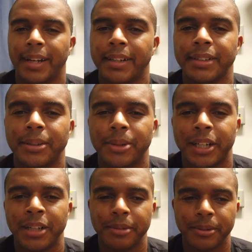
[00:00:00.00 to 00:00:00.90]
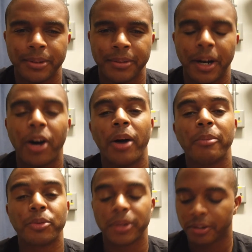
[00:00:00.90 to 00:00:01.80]
I don't know what cam I'm gonna run. Oh, I'm
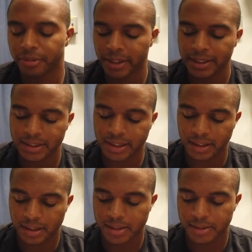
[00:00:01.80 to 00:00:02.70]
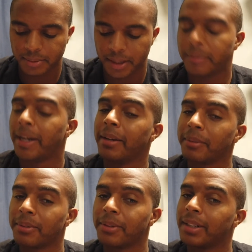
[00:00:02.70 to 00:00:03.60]
gonna run a Frankenstein custom cam. I am
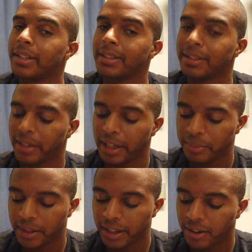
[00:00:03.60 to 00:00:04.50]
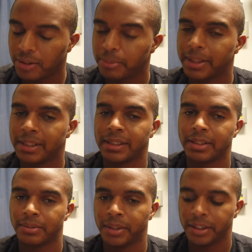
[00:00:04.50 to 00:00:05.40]
gonna run a custom cam in that only because that's
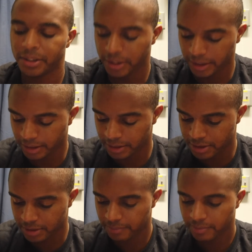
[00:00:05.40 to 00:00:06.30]
a very unique engine.